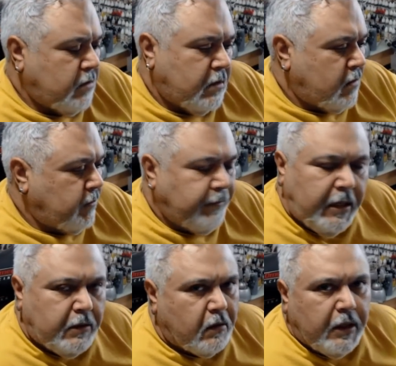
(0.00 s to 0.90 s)
I said,
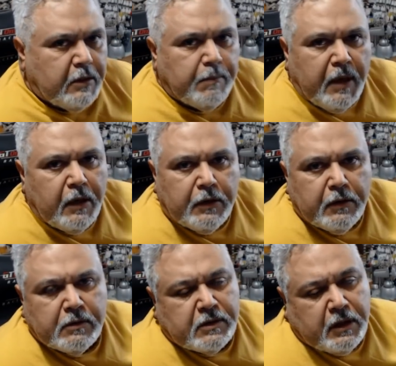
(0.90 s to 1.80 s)
man, don't let them bother
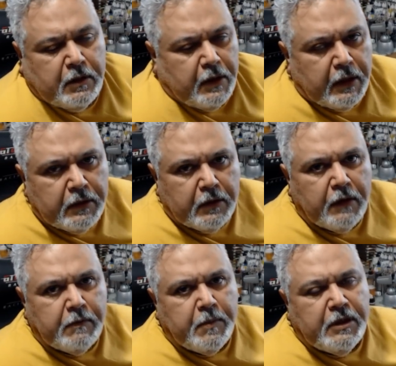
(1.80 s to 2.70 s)
you. It's the internet.
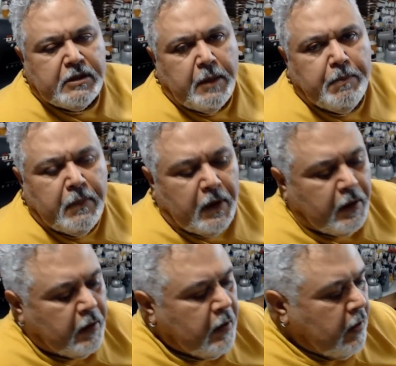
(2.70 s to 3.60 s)
Everybody's got
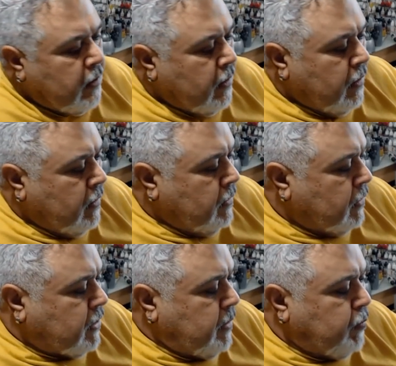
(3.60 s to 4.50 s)

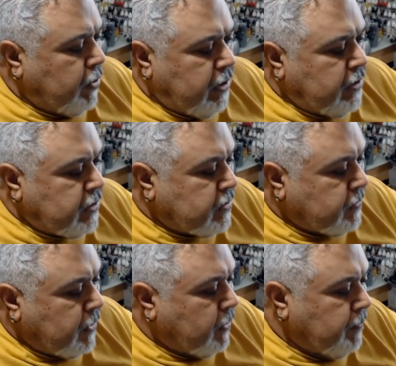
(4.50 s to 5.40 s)
their keyboard ninjas.
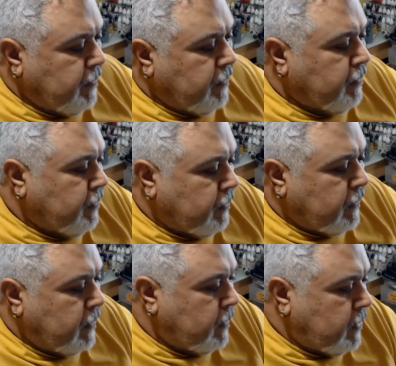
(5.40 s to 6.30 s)

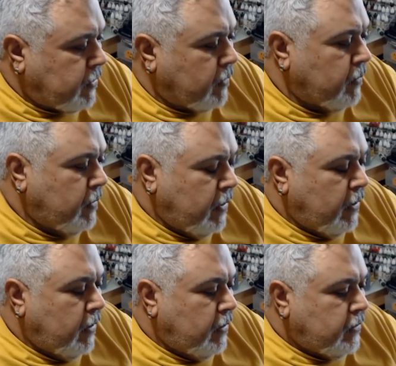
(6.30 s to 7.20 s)
So
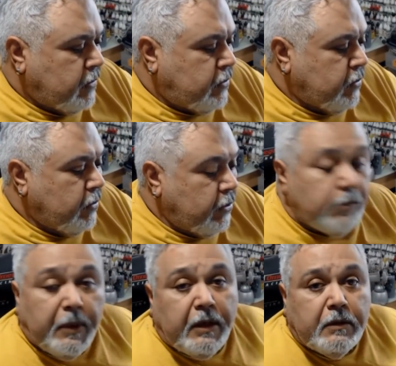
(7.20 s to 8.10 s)
just do
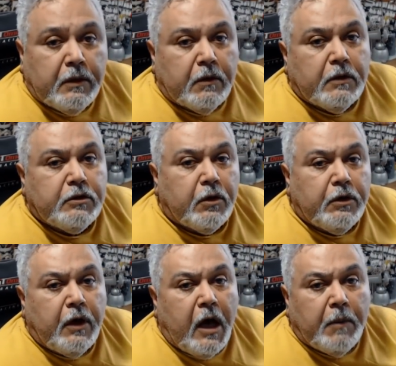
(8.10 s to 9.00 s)
you, man. Enjoy
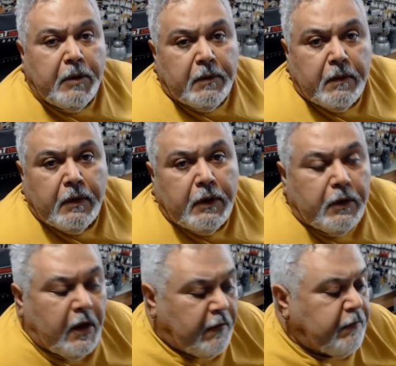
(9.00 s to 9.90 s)
your hobby.
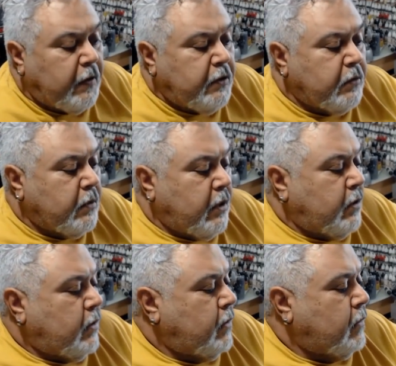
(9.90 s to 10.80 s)
Have fun doing it.